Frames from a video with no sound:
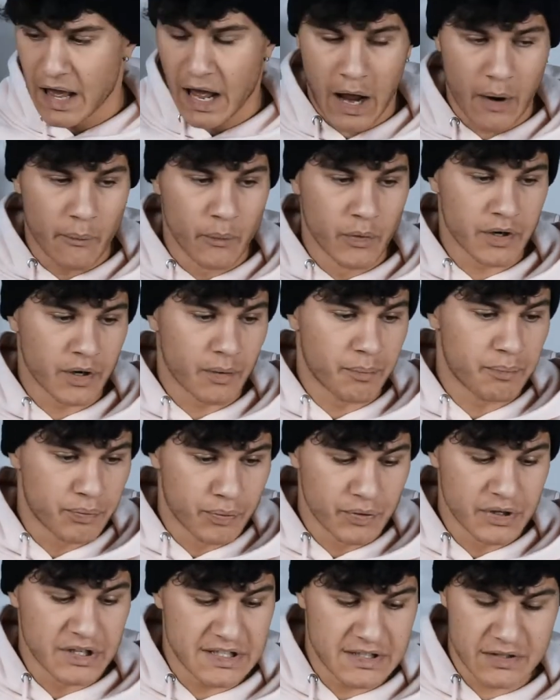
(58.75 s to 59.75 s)
and we're gonna
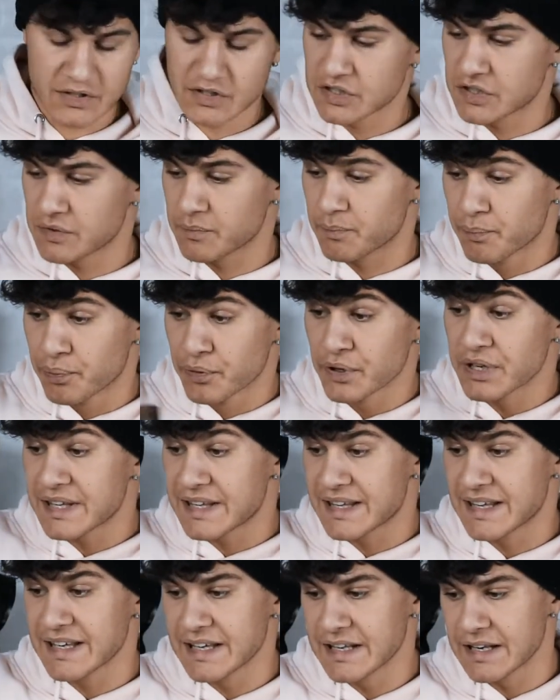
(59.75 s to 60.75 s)
pre
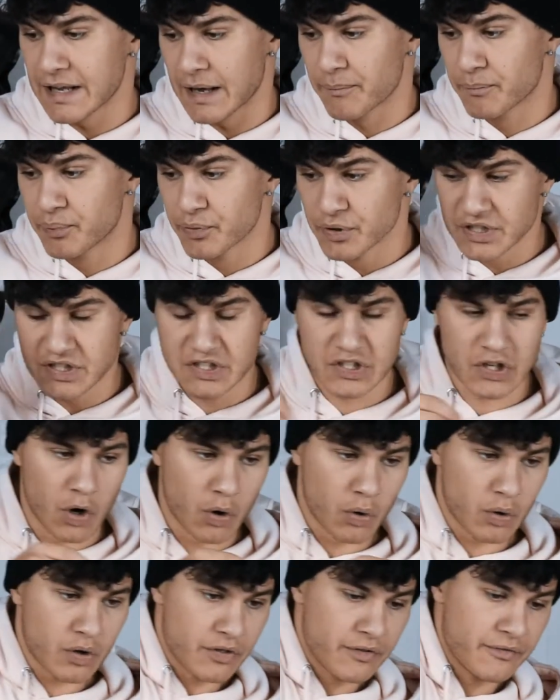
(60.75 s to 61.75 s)
preheat and
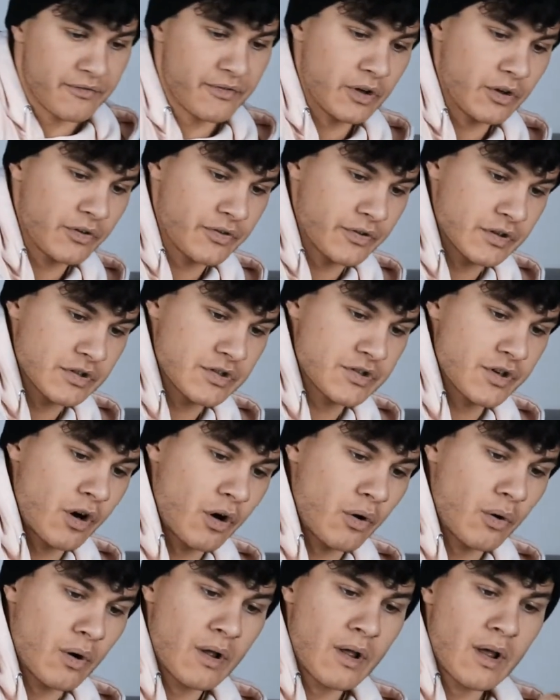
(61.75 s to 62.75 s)
pre-soak the filter.
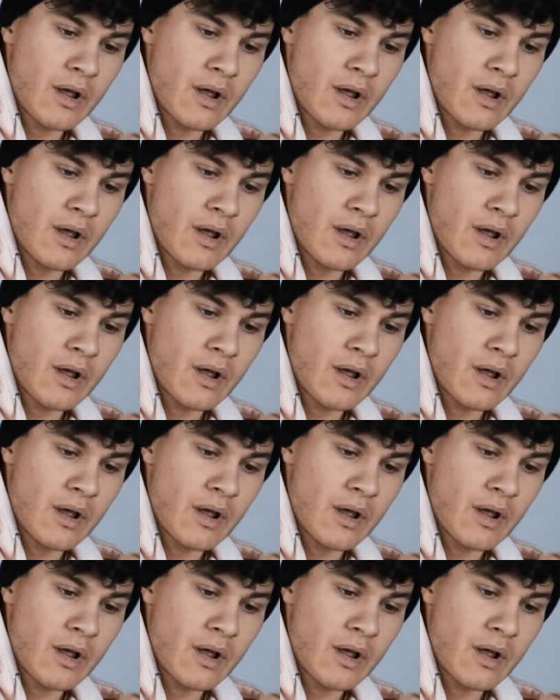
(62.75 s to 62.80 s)
So